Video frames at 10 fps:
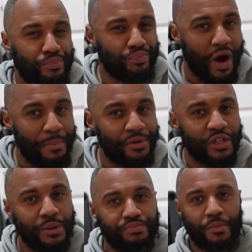
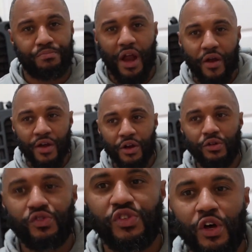properly preparing
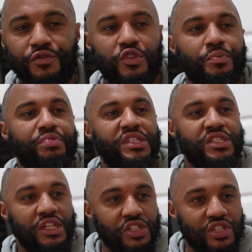herself to
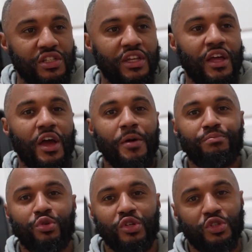potentially
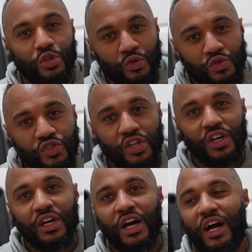produce
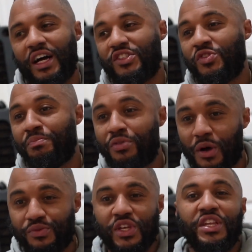some
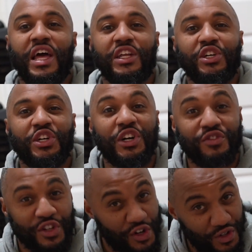pups in that good
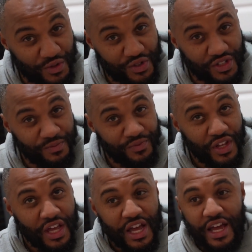oven of hers.
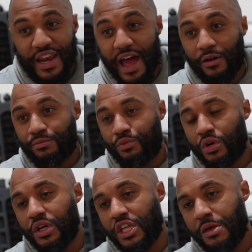Now, we're
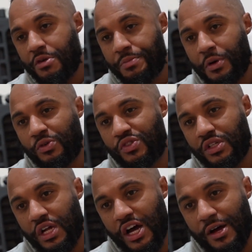going to keep you
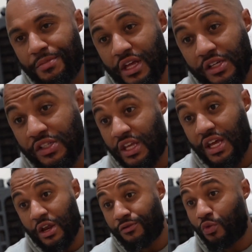posted because,
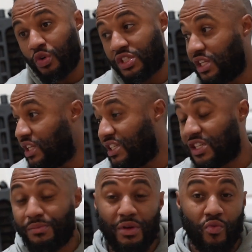again, unfortunately, this
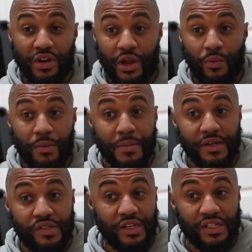could be one that we
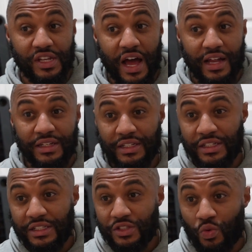miss, and it's not
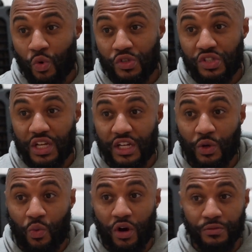the worst thing in
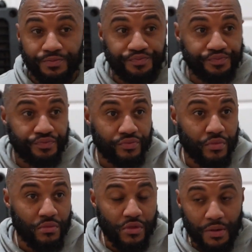the world.
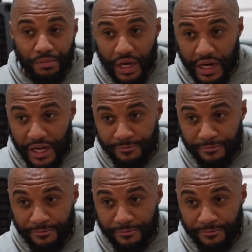But